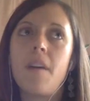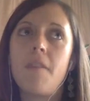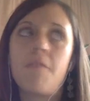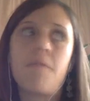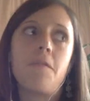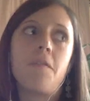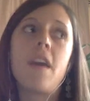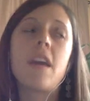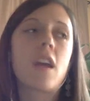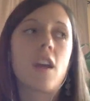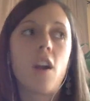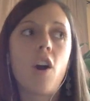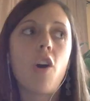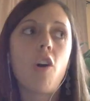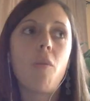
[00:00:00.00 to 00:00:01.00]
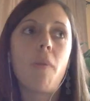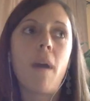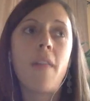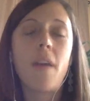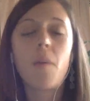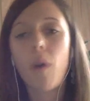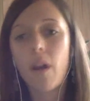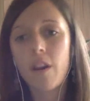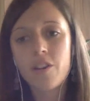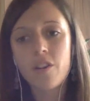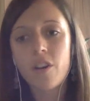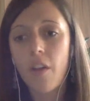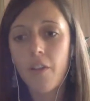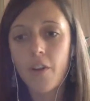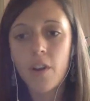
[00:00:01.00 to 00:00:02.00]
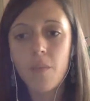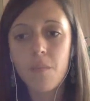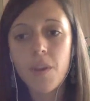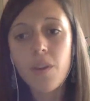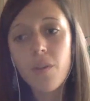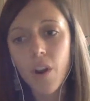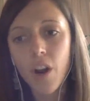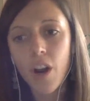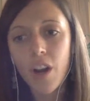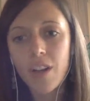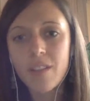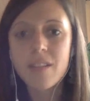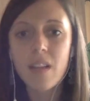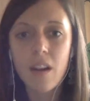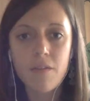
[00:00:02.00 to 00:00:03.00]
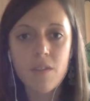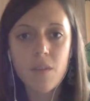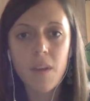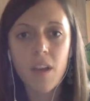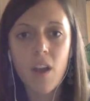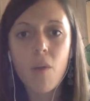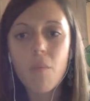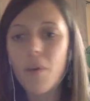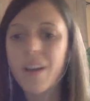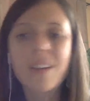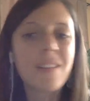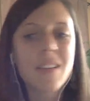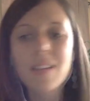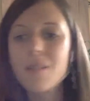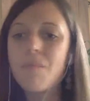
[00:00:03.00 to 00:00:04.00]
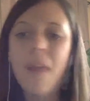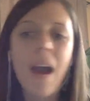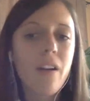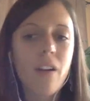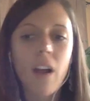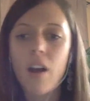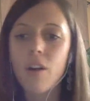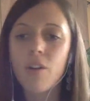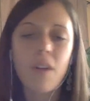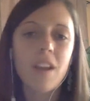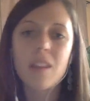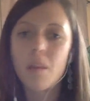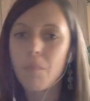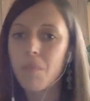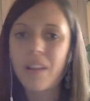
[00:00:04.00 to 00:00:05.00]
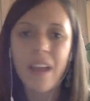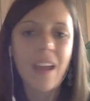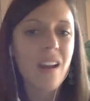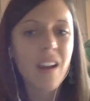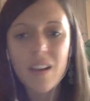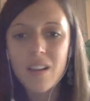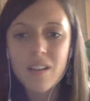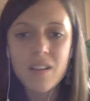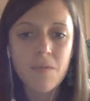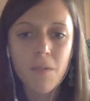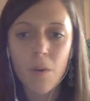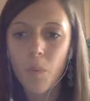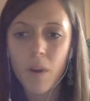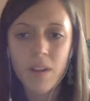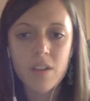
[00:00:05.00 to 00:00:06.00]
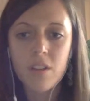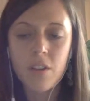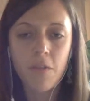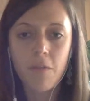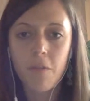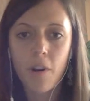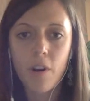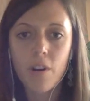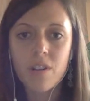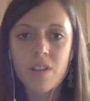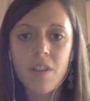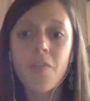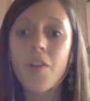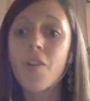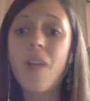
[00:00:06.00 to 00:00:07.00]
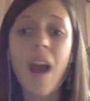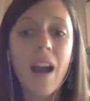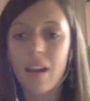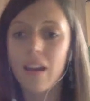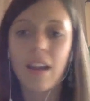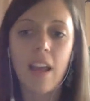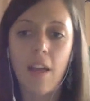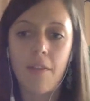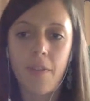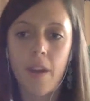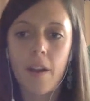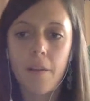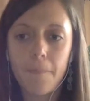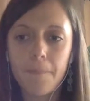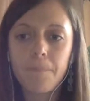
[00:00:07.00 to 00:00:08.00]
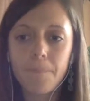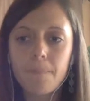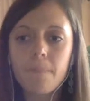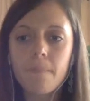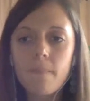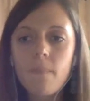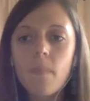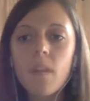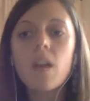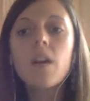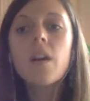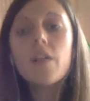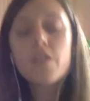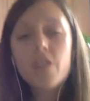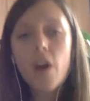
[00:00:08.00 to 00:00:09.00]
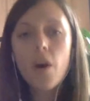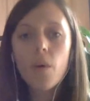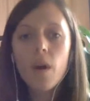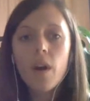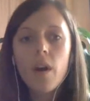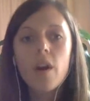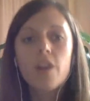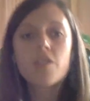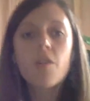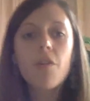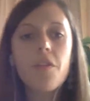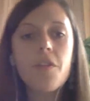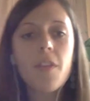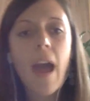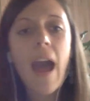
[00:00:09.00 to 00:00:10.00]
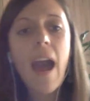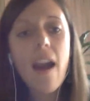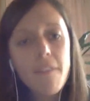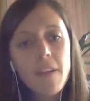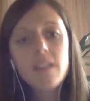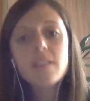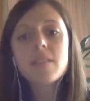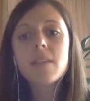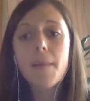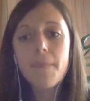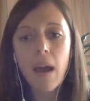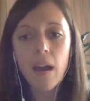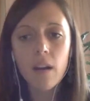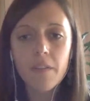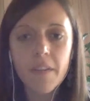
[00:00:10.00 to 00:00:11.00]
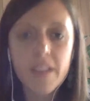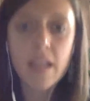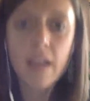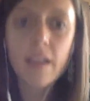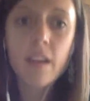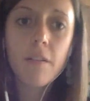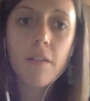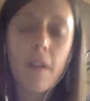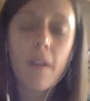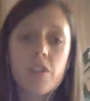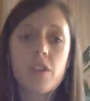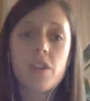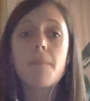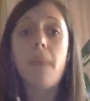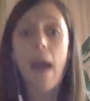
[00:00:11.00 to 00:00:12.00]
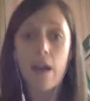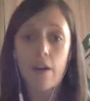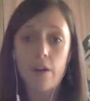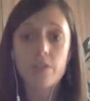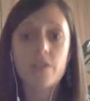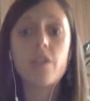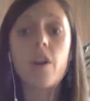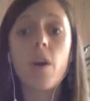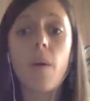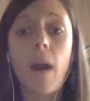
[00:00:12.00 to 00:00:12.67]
they get home and they want to turn on their computer instead of doing homework. It doesn't matter how great the plan is for what to do first, they're not going to get there. Right. So having some model of executive functioning matters, to know how